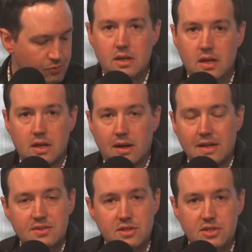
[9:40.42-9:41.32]

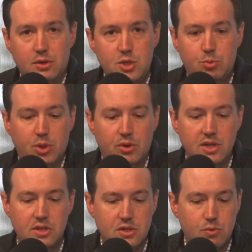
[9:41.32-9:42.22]
As this series
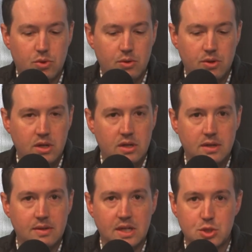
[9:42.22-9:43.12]
progresses, we're going
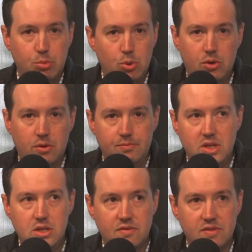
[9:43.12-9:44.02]
to explore
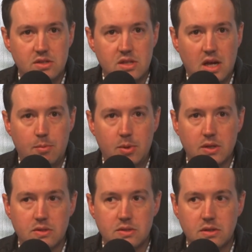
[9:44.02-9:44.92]
each of these
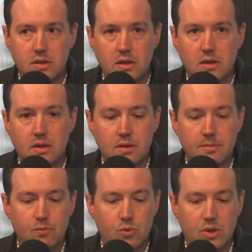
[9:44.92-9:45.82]
topics.
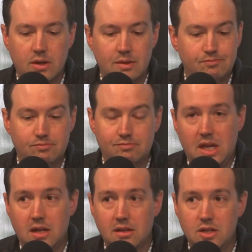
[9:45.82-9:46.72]
We're going to
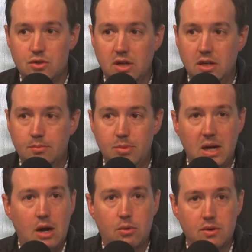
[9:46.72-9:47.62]
candidly try and
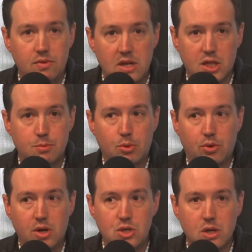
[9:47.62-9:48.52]
empower the
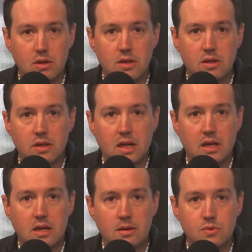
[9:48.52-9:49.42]
exploration that
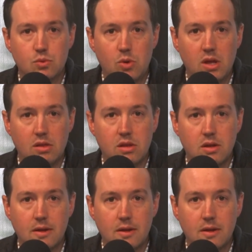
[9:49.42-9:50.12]
comes with